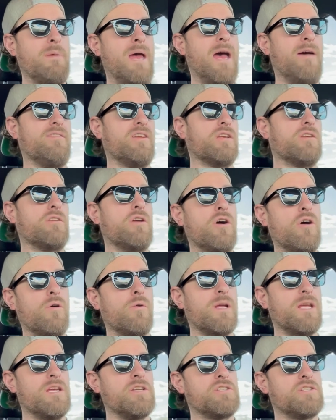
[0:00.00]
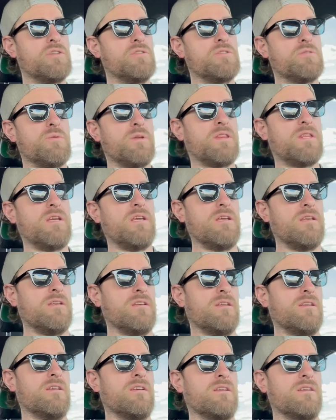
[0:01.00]
having no issues with it.
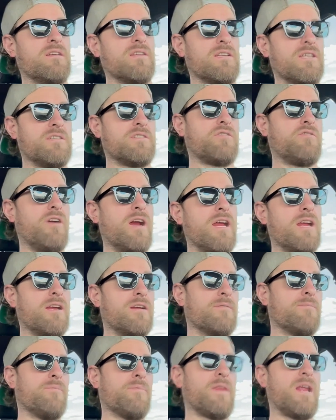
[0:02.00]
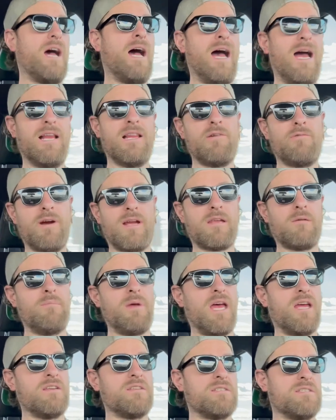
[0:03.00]
It's great. Highly
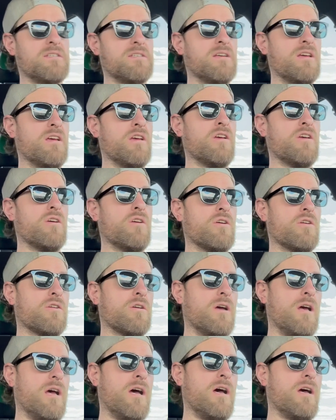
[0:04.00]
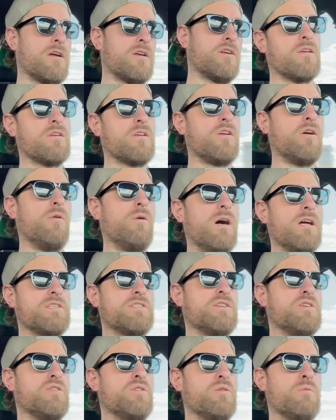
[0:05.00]
recommend. Go on
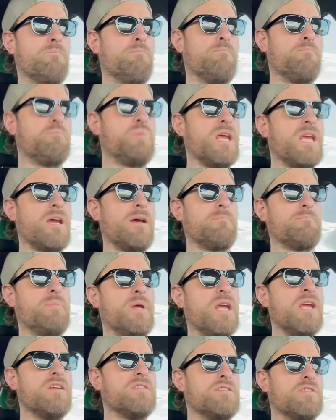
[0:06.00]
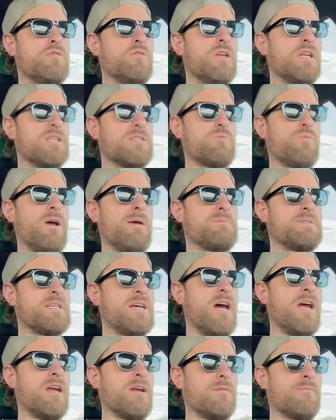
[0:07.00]
to BMP Tuning's
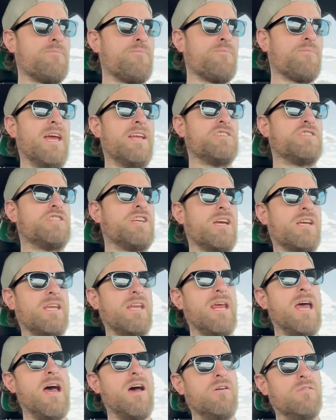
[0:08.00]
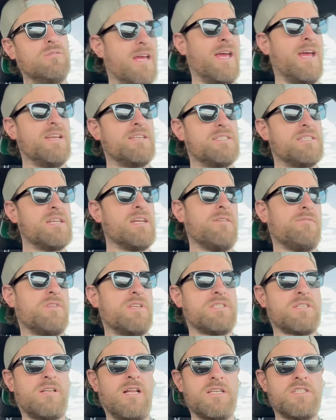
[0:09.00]
website and check it out and see if
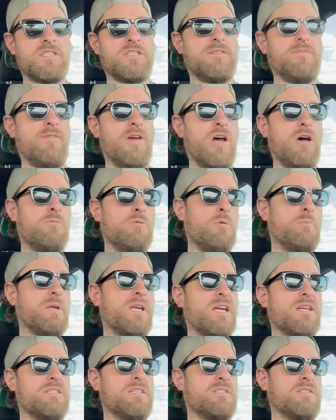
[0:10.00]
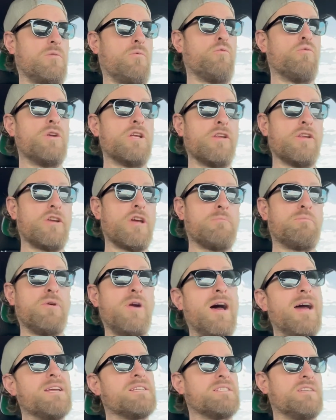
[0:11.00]
this clutch is available, because it's a really good
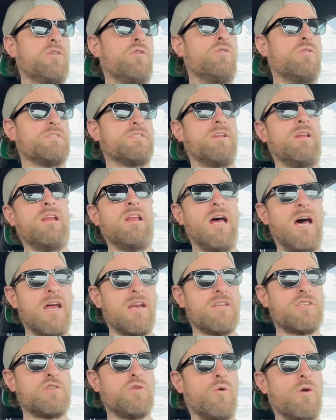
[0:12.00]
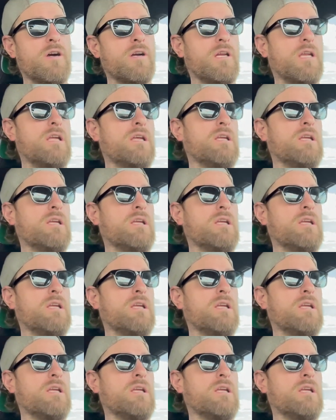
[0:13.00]
price. It holds a lot of torque.